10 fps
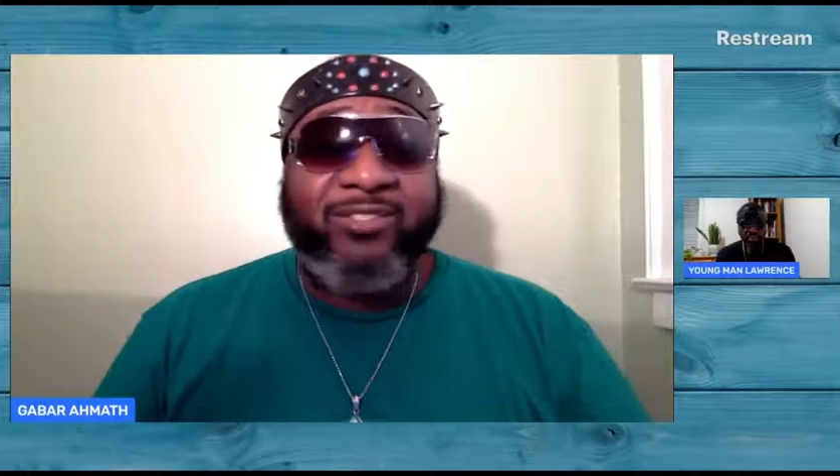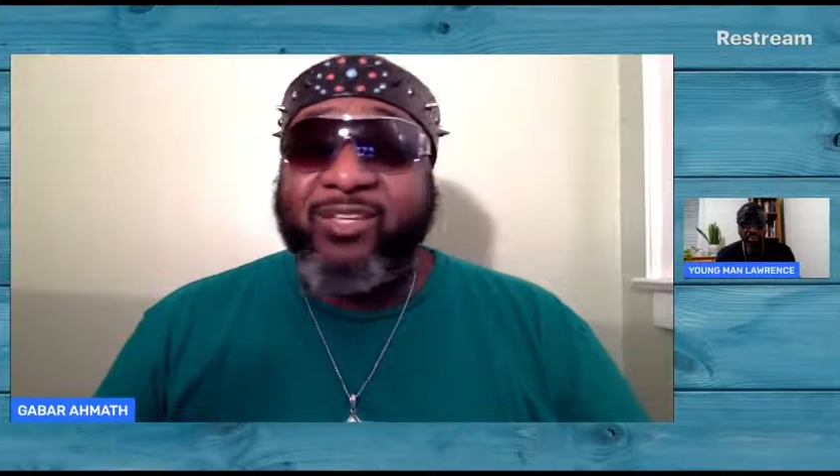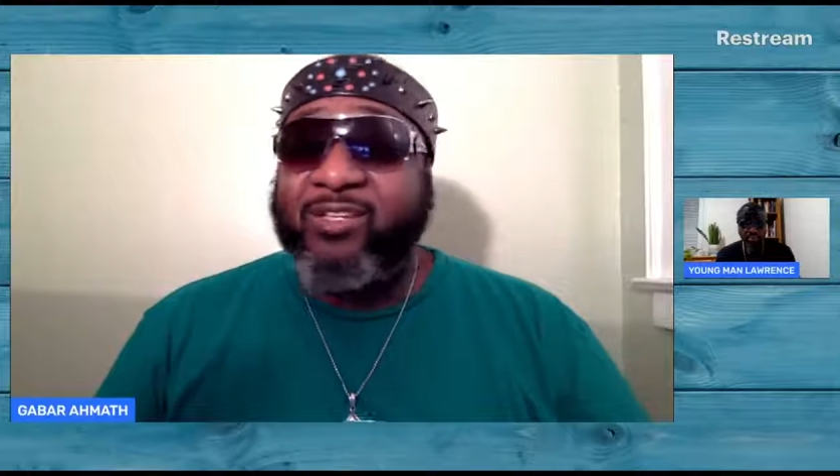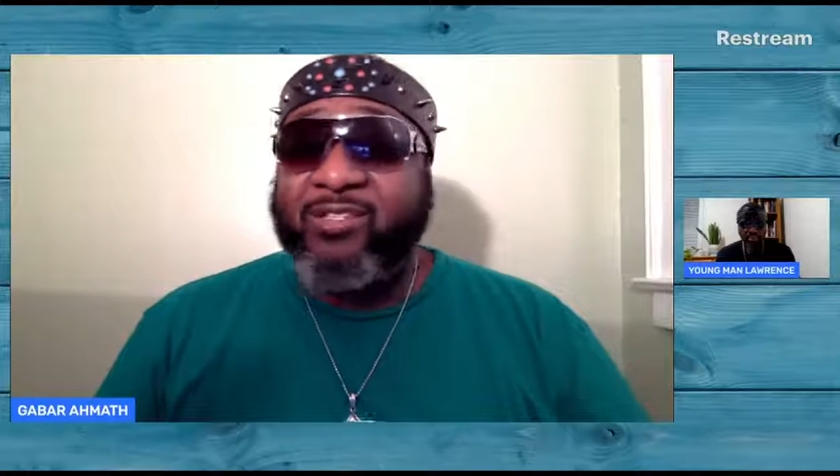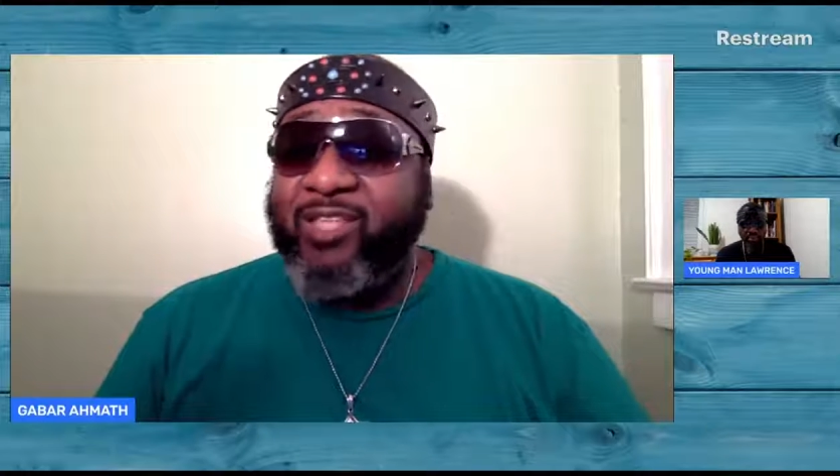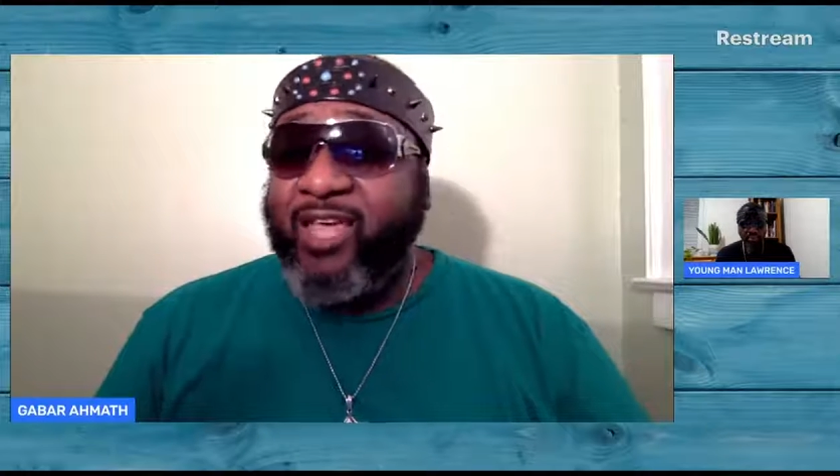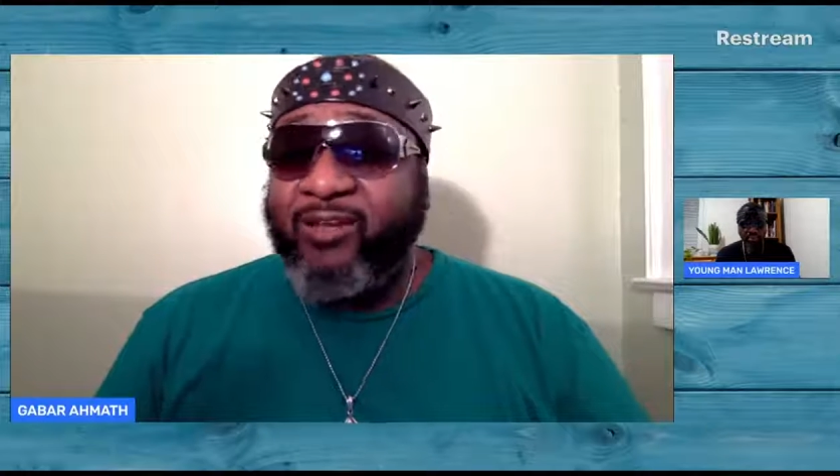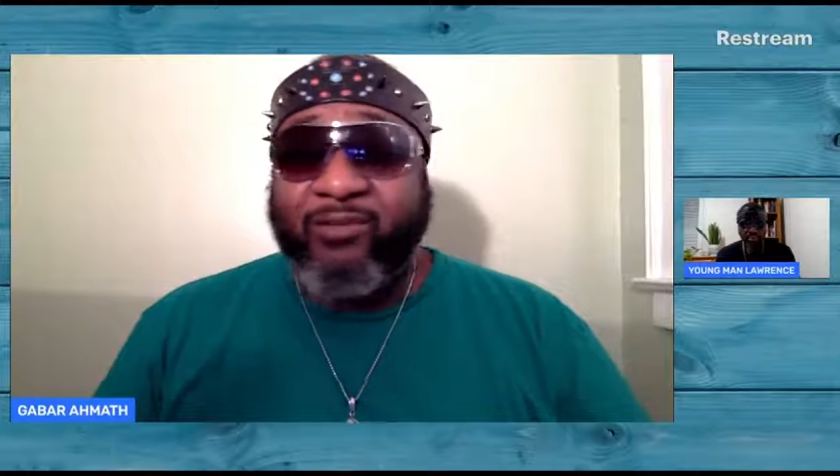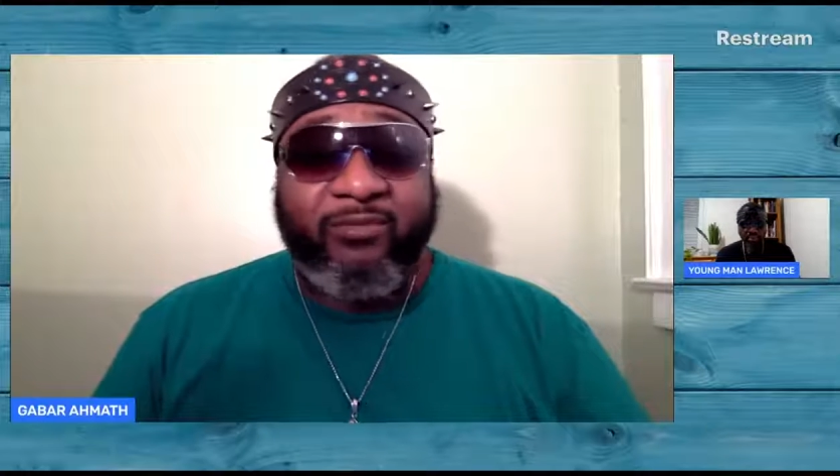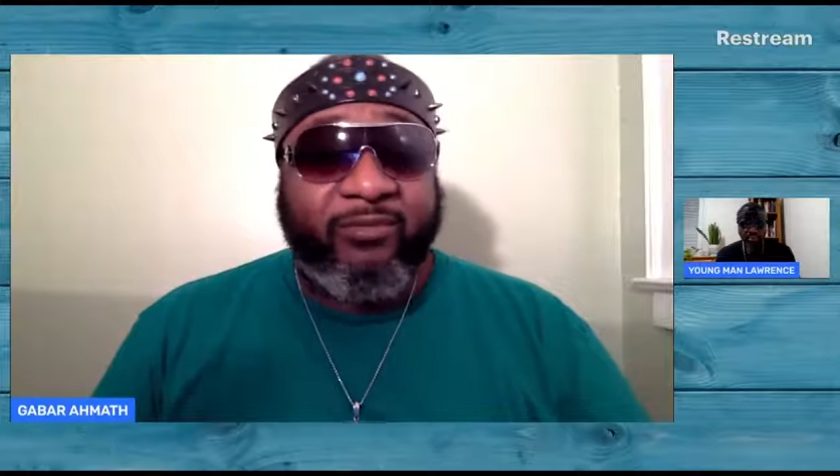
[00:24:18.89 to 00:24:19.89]
His son is
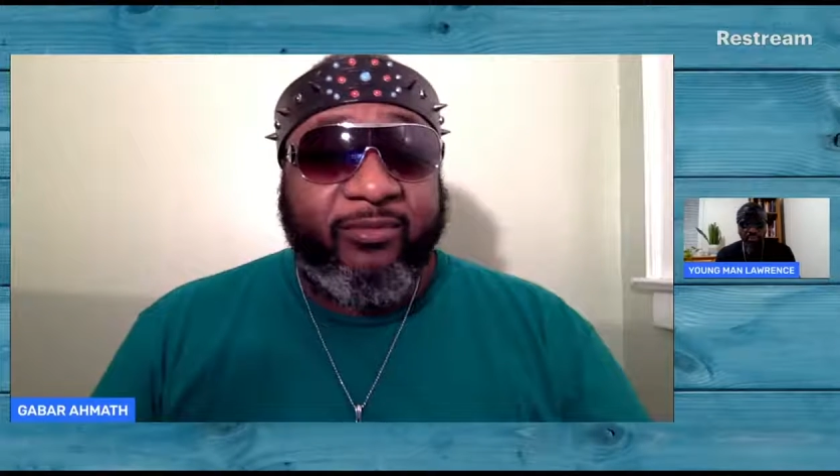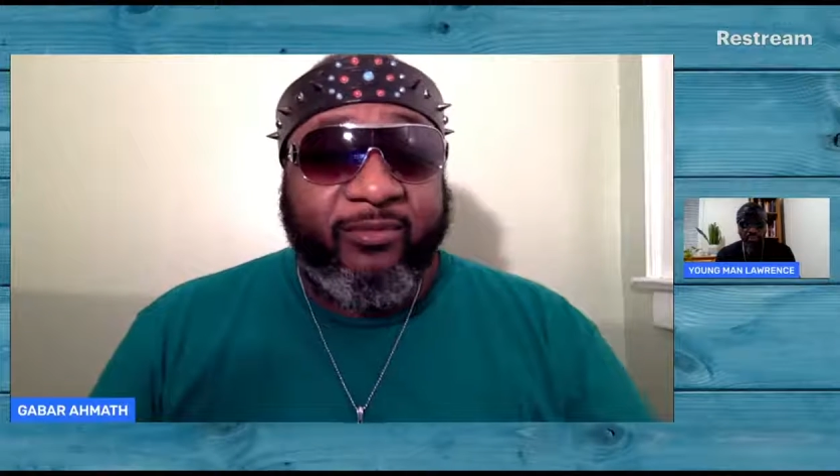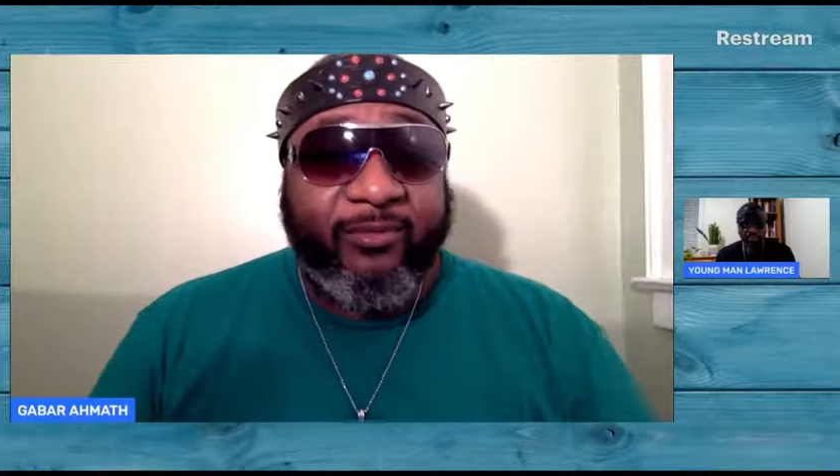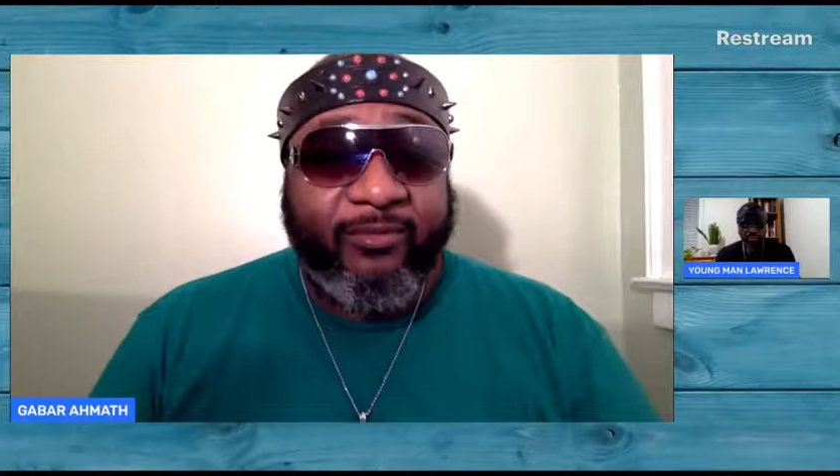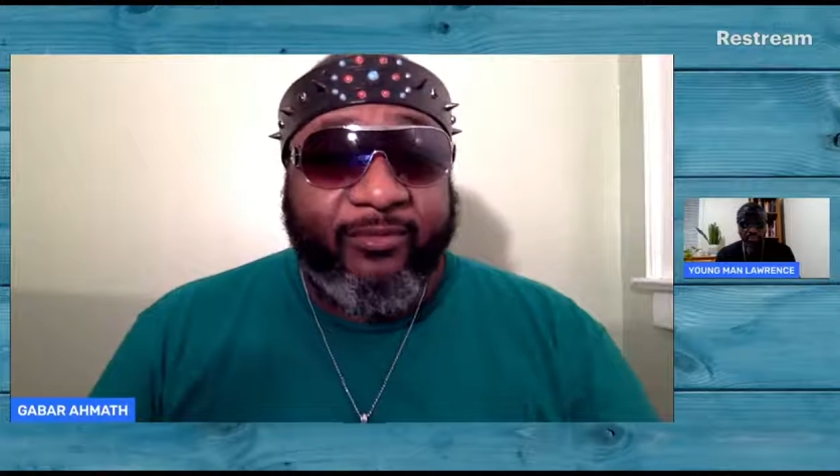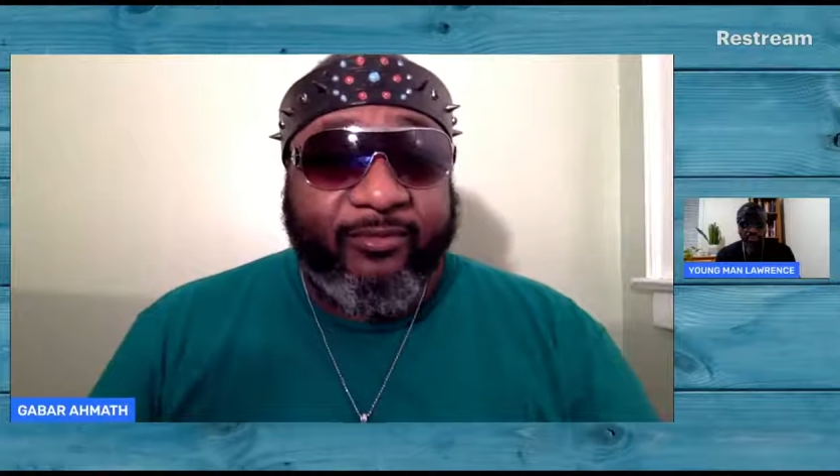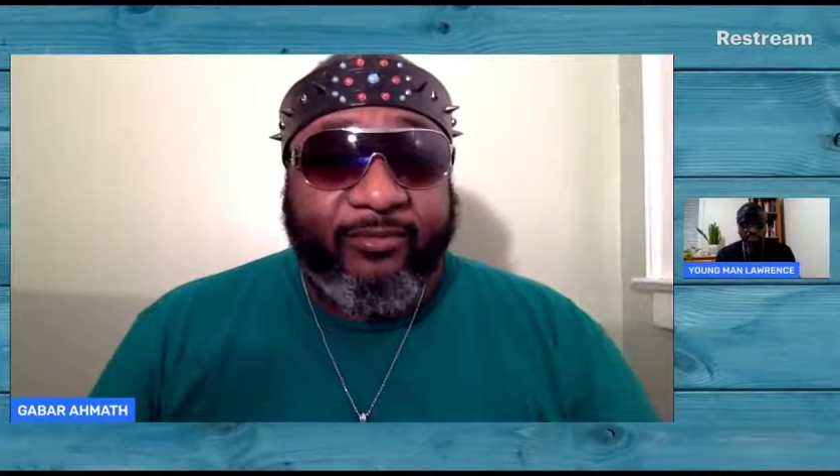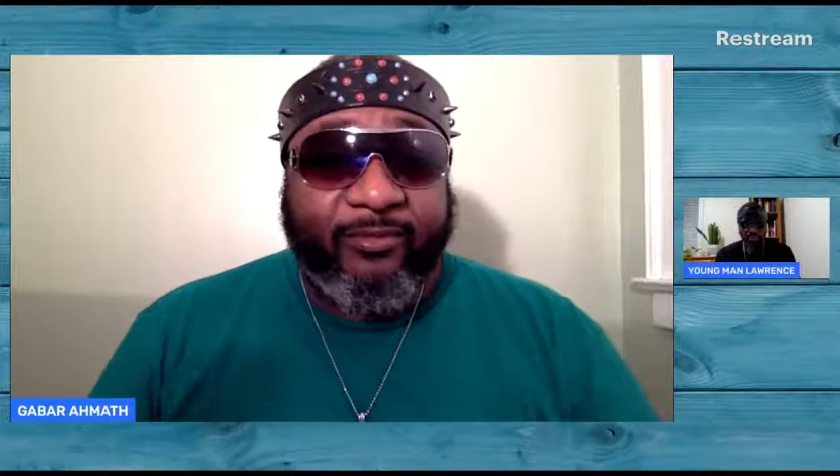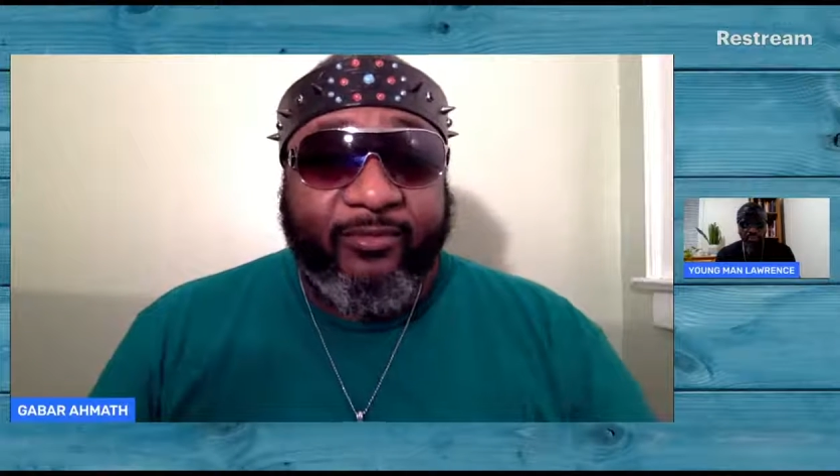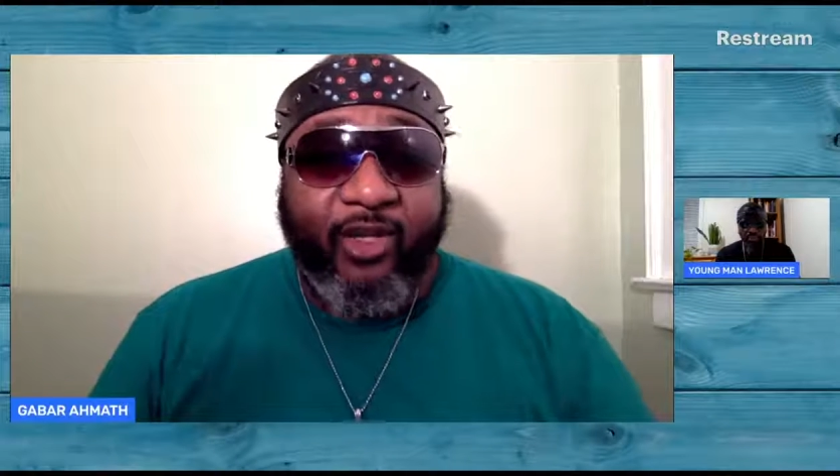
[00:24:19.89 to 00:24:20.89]
dead.
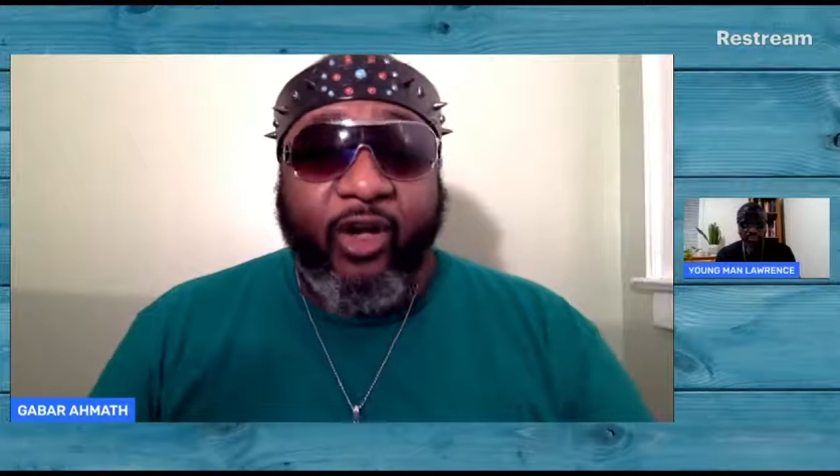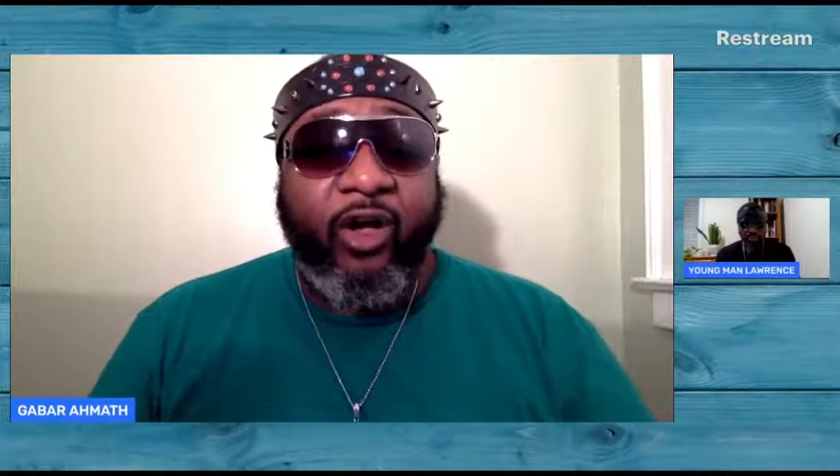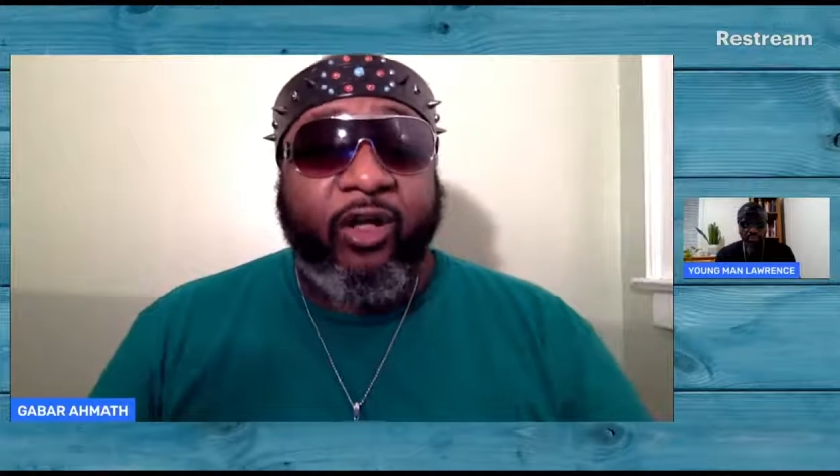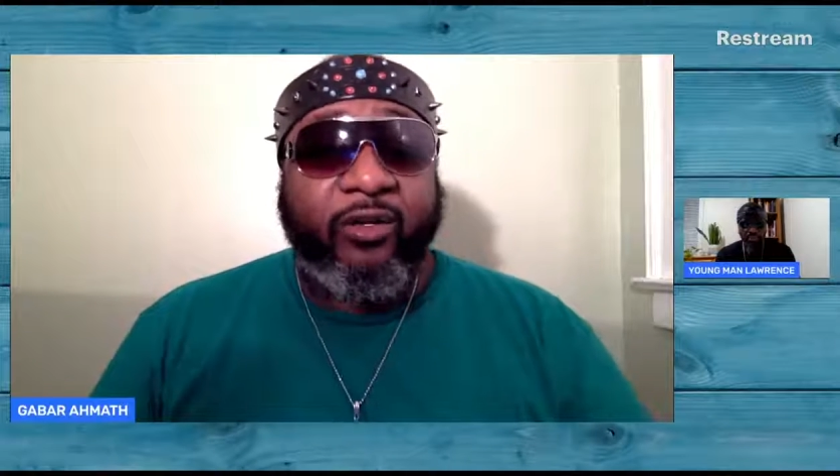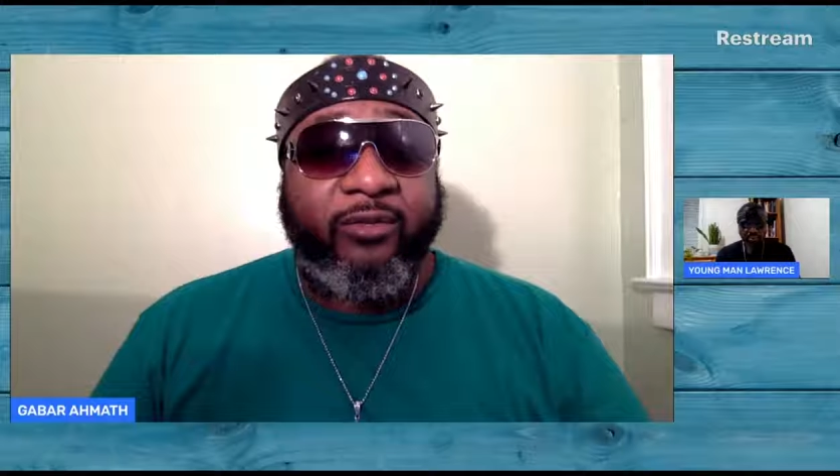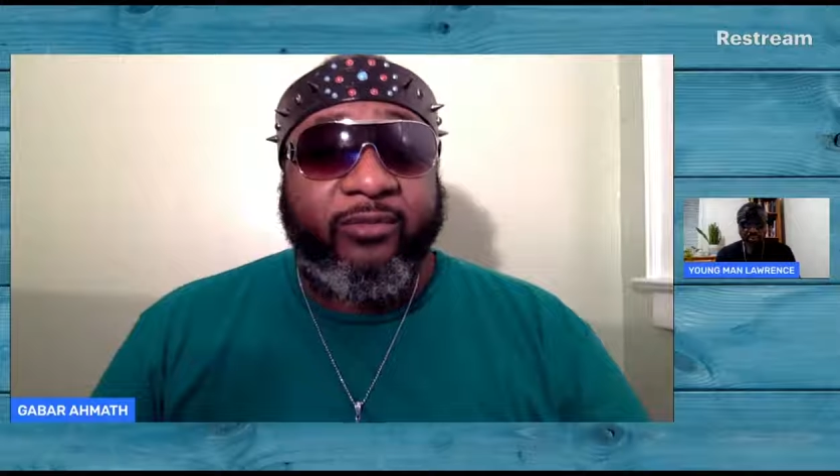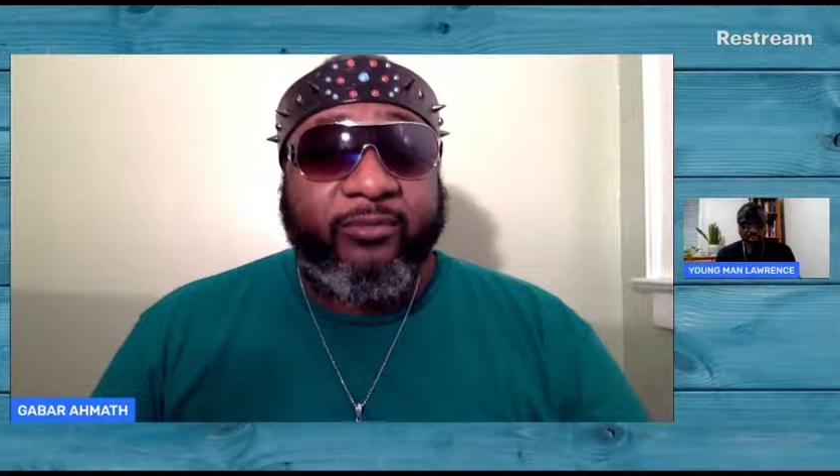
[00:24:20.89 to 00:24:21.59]
Gone.